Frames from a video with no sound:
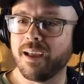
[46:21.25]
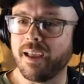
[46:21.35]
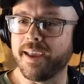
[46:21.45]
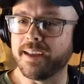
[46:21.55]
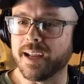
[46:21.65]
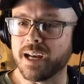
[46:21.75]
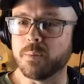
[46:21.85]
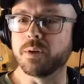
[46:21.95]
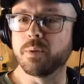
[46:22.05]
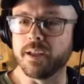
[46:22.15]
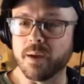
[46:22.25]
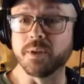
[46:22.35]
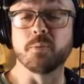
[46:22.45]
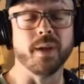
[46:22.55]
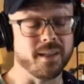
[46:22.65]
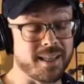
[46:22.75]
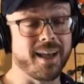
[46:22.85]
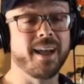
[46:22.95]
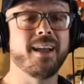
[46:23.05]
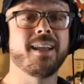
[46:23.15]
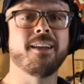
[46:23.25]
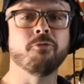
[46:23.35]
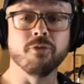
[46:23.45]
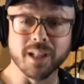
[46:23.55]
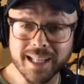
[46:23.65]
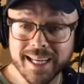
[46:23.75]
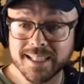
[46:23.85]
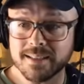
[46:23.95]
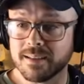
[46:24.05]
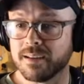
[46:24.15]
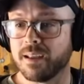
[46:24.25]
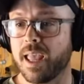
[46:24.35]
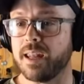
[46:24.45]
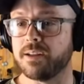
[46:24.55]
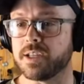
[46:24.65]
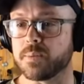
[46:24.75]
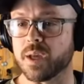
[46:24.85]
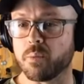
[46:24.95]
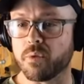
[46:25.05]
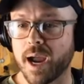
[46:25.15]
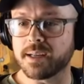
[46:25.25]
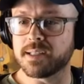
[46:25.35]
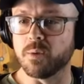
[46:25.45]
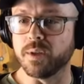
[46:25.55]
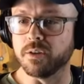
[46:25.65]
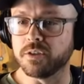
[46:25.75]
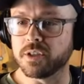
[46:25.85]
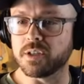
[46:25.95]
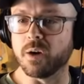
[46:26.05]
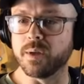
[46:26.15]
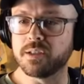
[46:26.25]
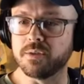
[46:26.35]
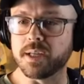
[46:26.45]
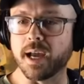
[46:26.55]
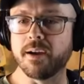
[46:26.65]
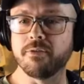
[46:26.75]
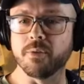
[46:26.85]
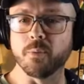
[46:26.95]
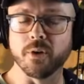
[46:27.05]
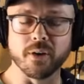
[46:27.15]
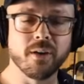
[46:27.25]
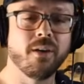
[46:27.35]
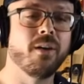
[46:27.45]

And not able to play that much bass. I can relate. Any tips on practicing when you're just always too tired from work?